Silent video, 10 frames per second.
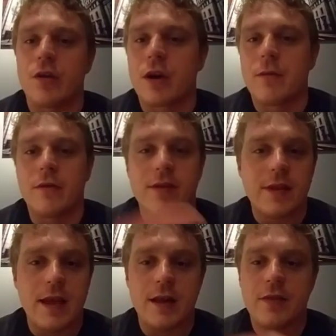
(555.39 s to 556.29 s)
You're not going to be able to
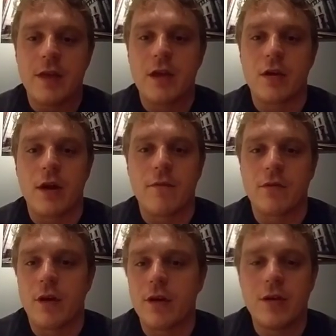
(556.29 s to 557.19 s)
see anything. You're
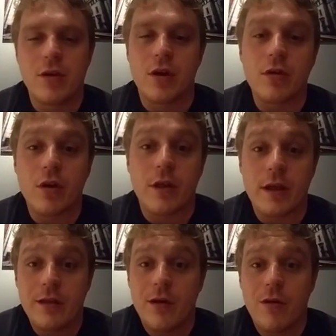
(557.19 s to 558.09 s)
going to look
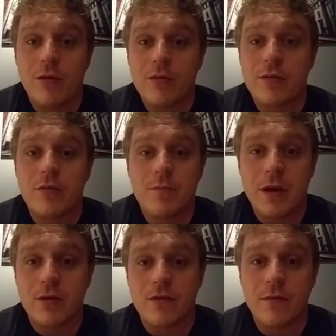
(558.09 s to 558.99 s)
like, all those
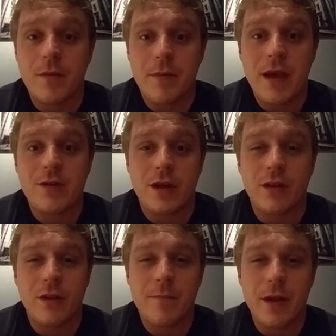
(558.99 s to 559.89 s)
pictures from the Beijing
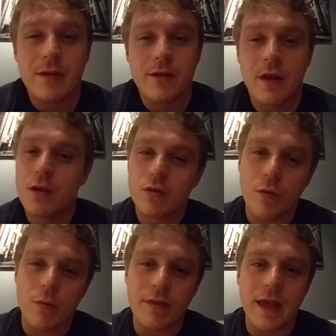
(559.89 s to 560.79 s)
Olympics. Do
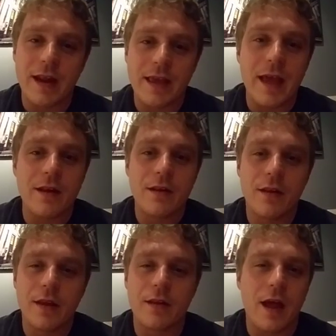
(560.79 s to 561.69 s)
we want that again?
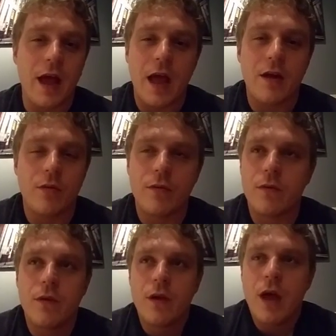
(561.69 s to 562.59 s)
Like, I don't
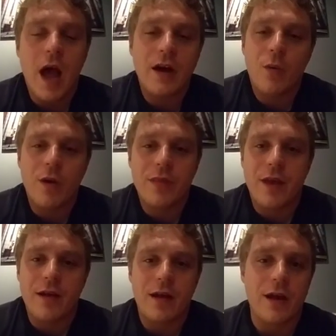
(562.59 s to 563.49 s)
want
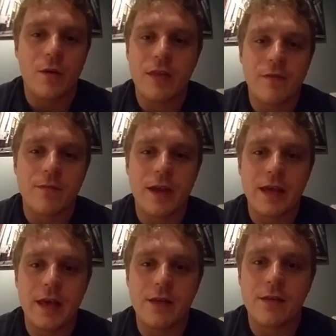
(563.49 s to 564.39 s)
that. I don't want that for my
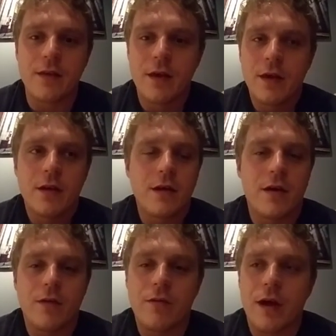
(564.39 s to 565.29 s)
kids. I
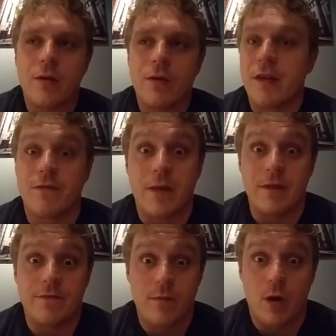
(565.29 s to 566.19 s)
don't want that for
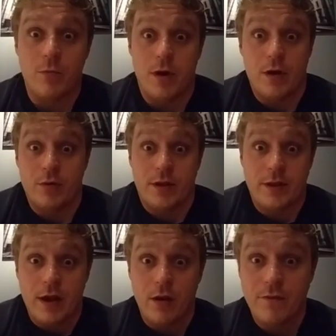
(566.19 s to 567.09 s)
my own
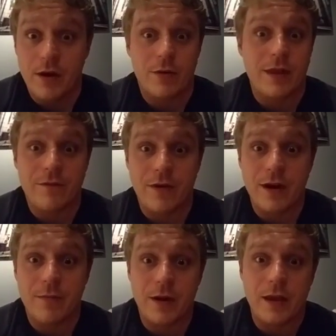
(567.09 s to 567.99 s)
self. I don't want that for
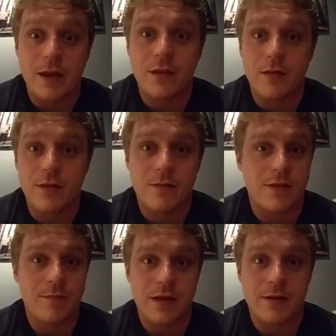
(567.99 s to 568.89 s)
anybody in
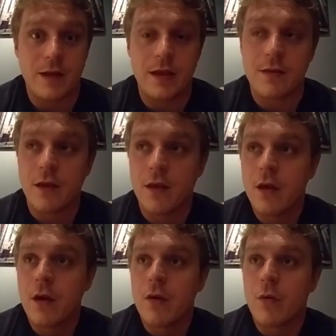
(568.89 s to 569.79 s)
the big cities
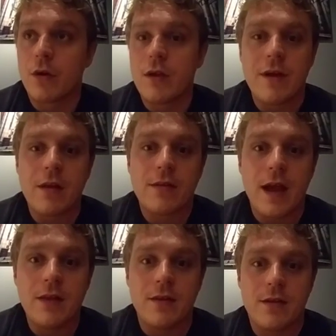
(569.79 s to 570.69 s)
or even
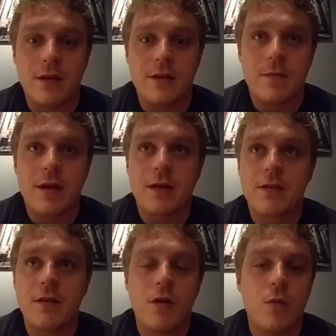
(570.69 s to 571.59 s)
outside the cities,
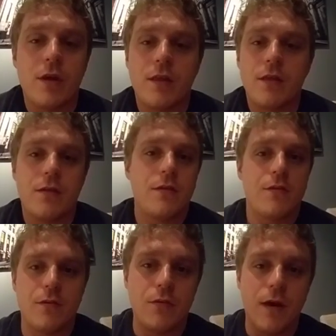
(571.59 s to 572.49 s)
because when
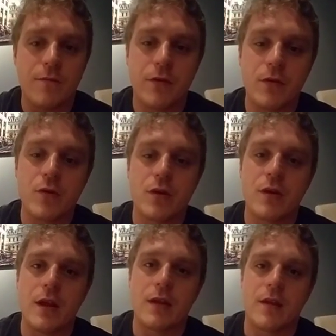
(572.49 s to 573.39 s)
you have
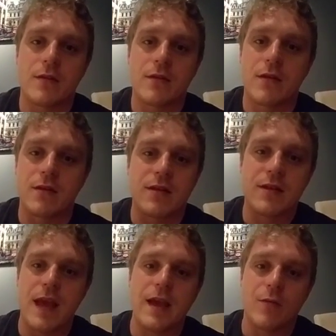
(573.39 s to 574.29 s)
pollution, it just doesn't
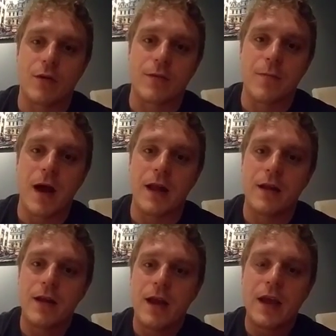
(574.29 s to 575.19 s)
stay in one
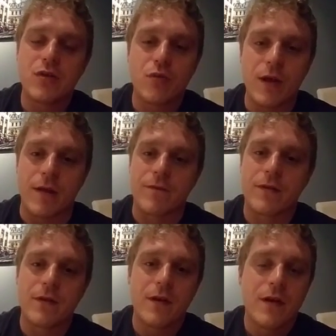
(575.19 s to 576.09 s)
spot. It
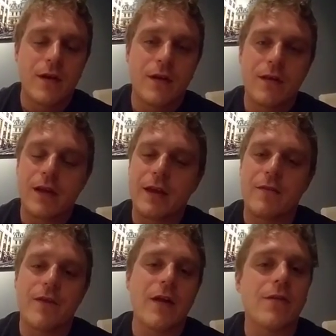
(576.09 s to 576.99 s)
drifts. Like,
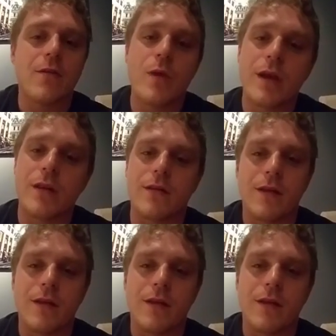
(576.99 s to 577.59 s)
it follows the wind.